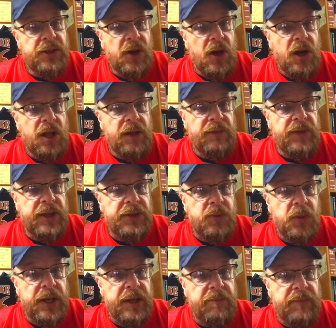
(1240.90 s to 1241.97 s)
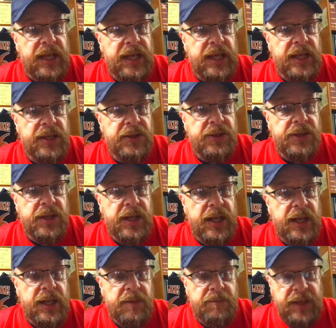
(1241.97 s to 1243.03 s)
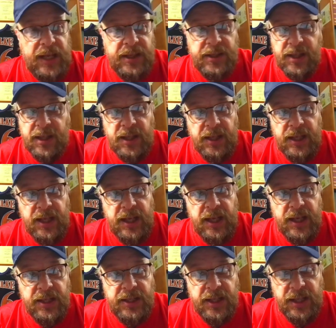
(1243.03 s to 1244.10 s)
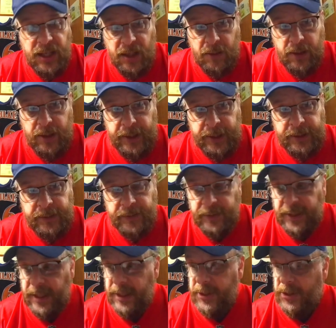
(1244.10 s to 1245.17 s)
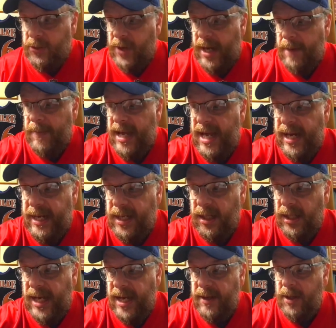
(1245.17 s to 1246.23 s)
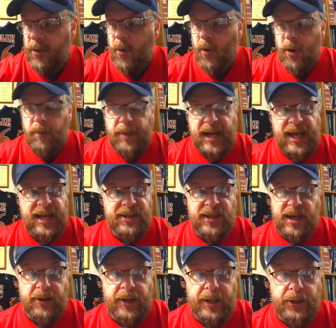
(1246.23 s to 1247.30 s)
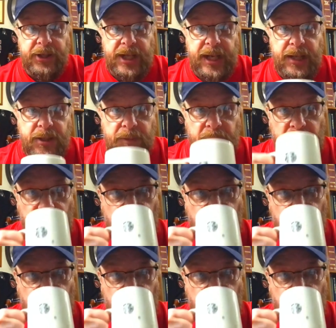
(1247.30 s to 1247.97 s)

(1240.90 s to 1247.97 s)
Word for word: all of this, what it means. And it basically, it's that in Strat-O-Matic, a lot of the quarterbacks are interchangeable.